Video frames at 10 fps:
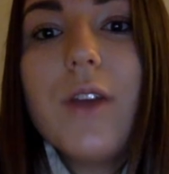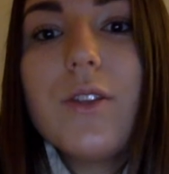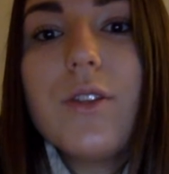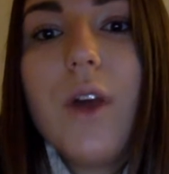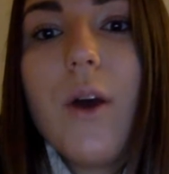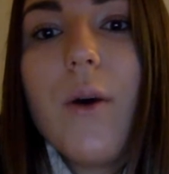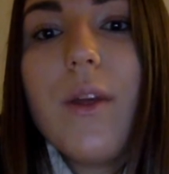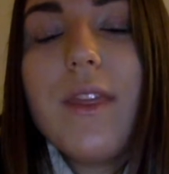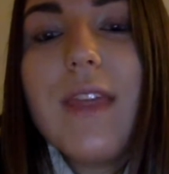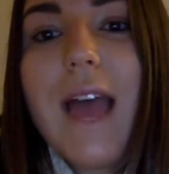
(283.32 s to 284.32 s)
So
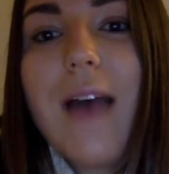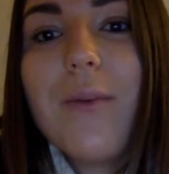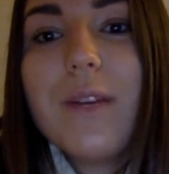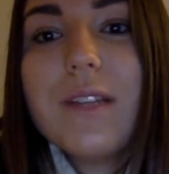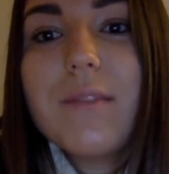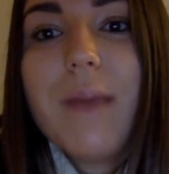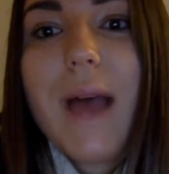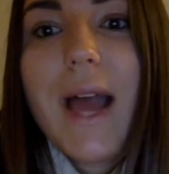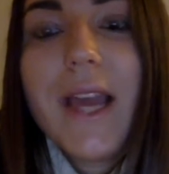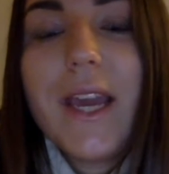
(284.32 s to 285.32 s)
that was
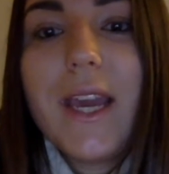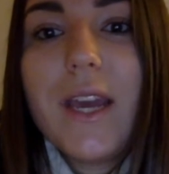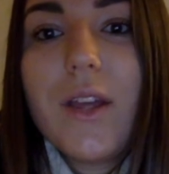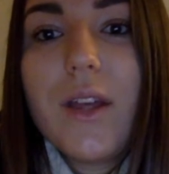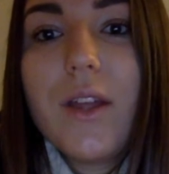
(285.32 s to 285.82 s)
my